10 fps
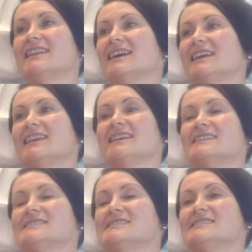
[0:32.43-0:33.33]
Like,
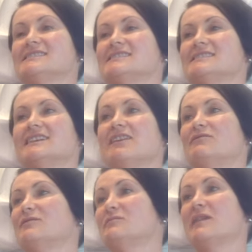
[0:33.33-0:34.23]
it's just, you get
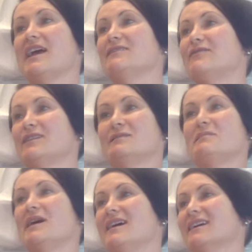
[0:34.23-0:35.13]
real bang for your
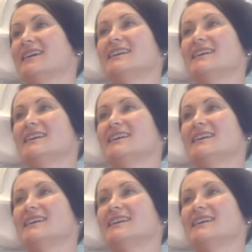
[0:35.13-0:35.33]
buck.